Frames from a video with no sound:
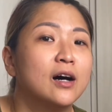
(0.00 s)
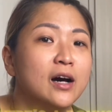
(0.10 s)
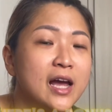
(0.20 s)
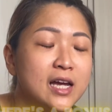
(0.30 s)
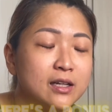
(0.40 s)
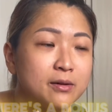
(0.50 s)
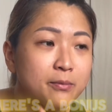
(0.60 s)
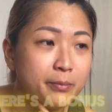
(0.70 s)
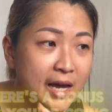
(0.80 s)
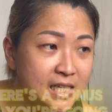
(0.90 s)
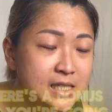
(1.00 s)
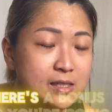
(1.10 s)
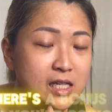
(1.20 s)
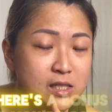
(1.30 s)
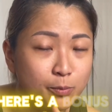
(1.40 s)
And best,
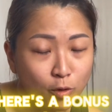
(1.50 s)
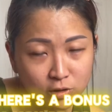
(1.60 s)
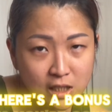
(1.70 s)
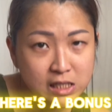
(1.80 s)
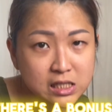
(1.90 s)
there's a bonus.